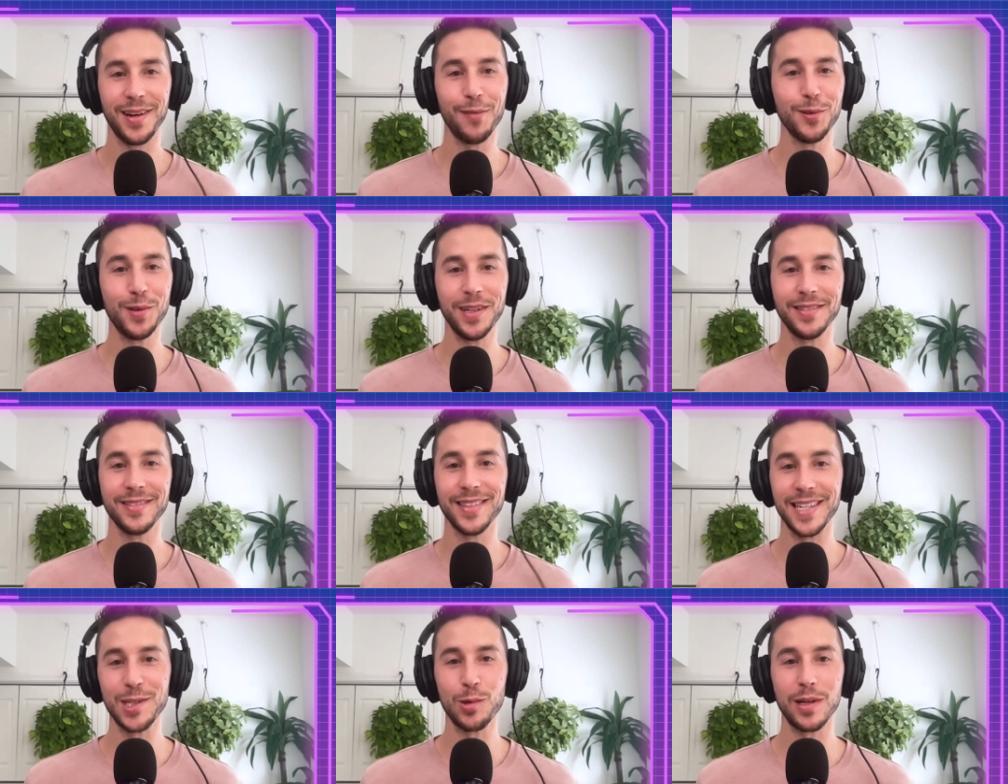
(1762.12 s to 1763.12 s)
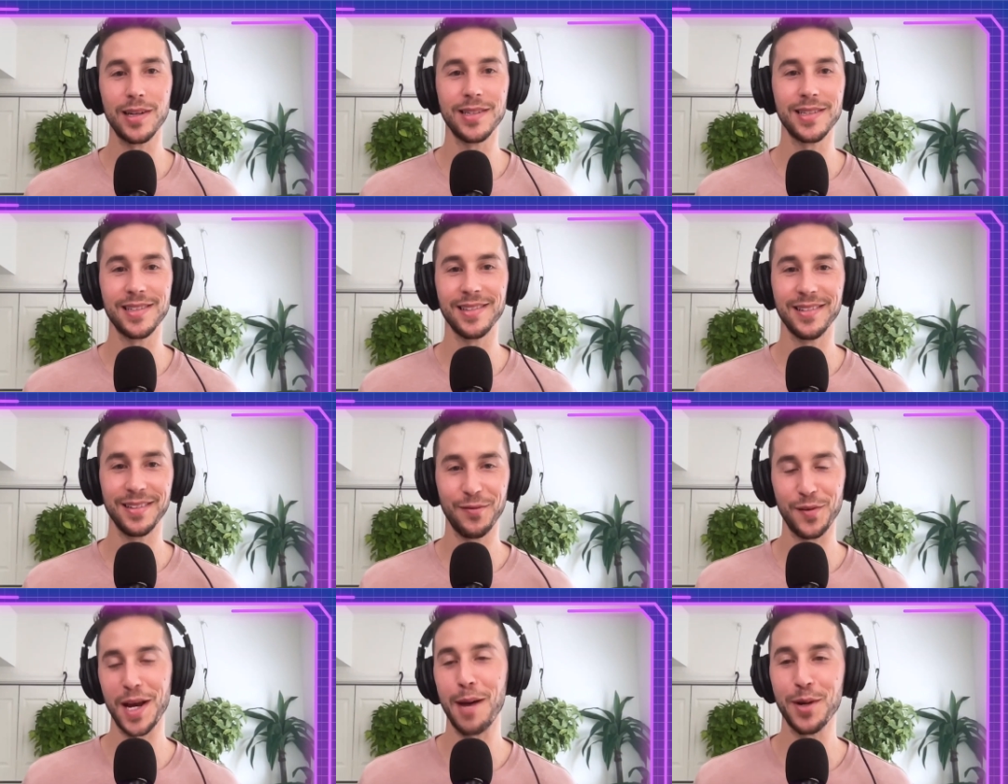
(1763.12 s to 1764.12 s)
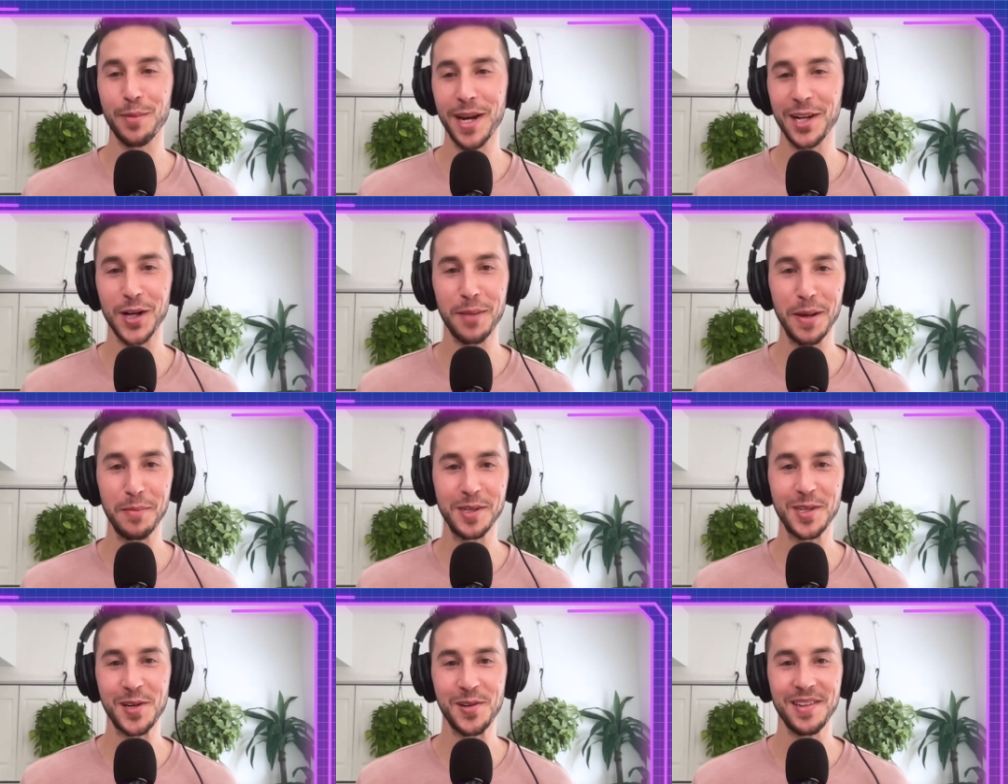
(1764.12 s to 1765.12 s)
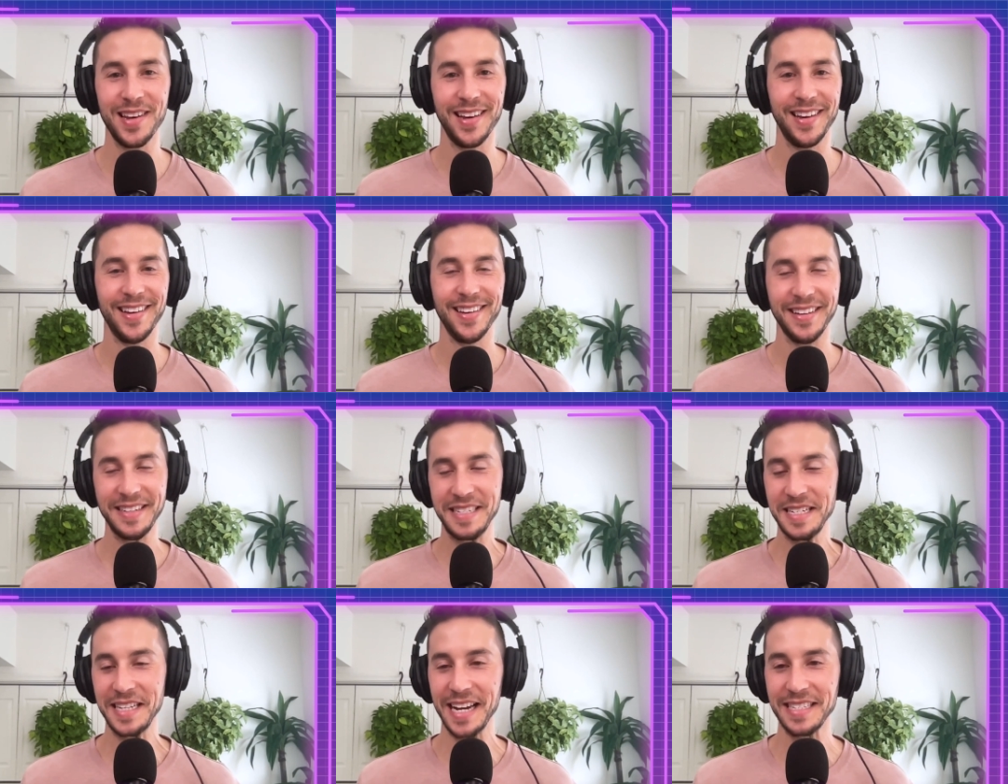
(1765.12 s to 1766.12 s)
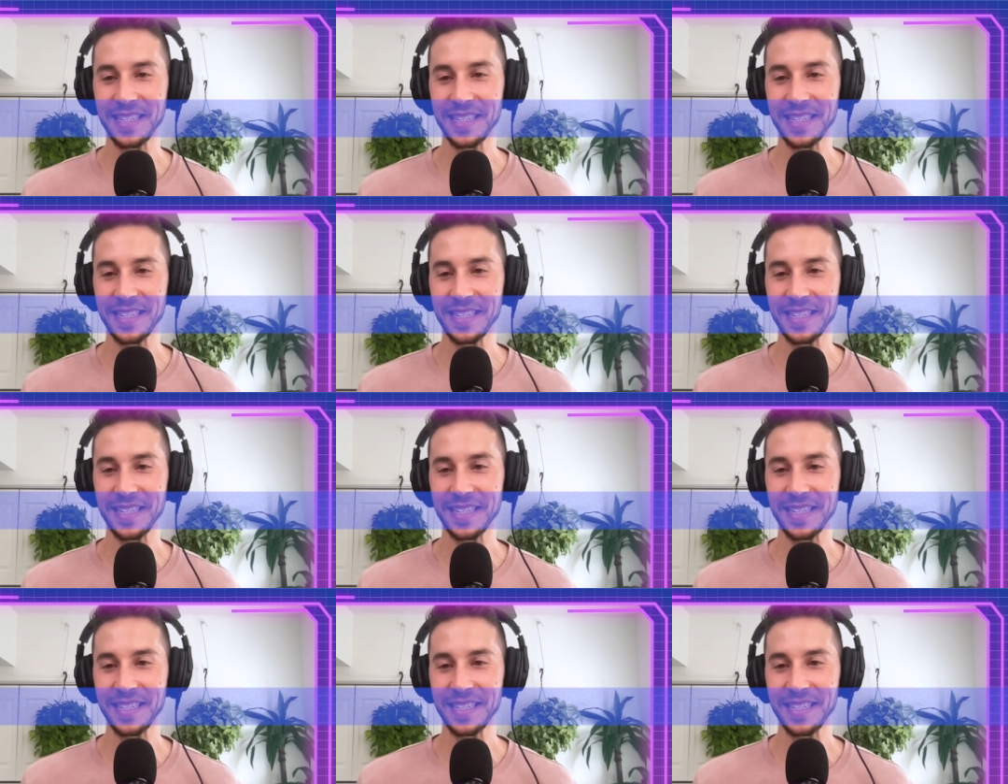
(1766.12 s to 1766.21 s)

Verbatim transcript: everyone this was phenomenal mic drop episode until next